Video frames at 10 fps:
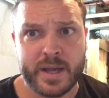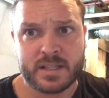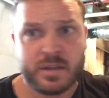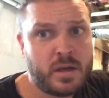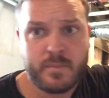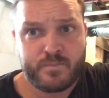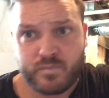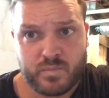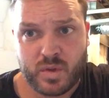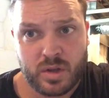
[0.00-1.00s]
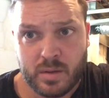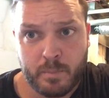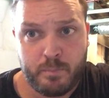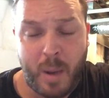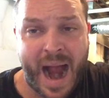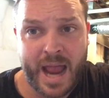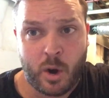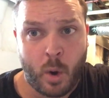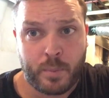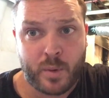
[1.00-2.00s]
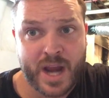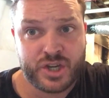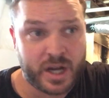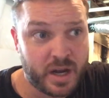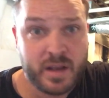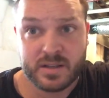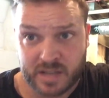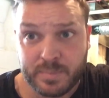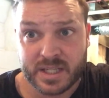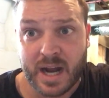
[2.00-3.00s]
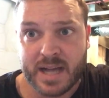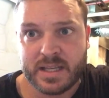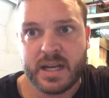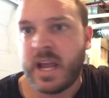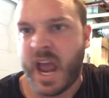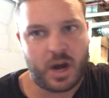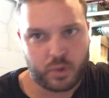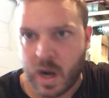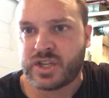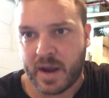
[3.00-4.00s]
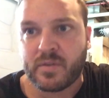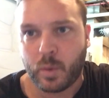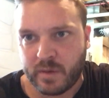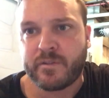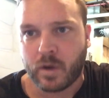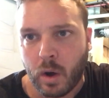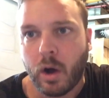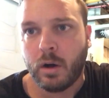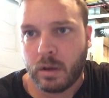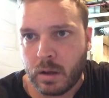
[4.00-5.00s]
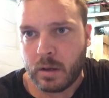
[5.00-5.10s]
It's buy a corporation, subsidize it, and crush everyone for all.